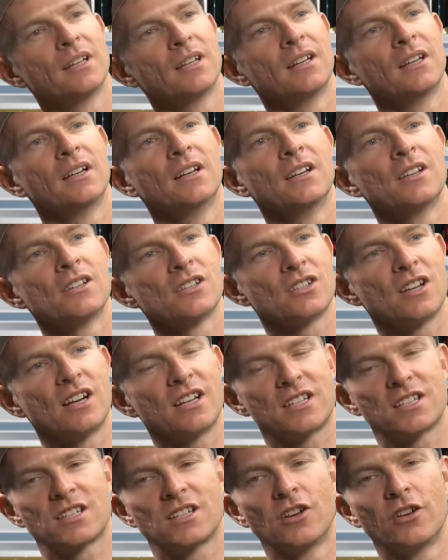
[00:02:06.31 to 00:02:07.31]
Oh, nice. So
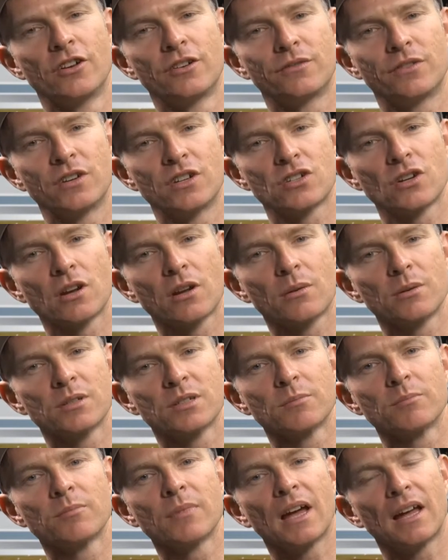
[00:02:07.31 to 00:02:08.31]
I just learned
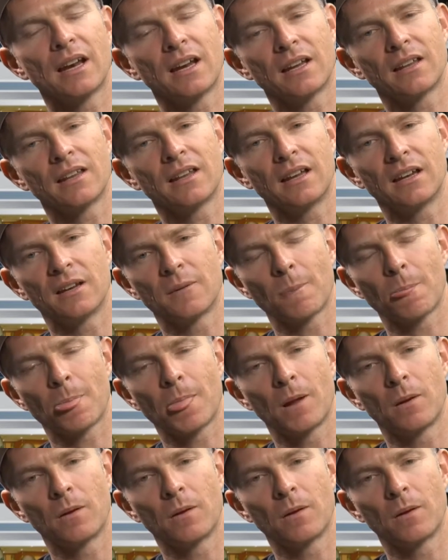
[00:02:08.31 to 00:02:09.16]
ventriloquism, and it, then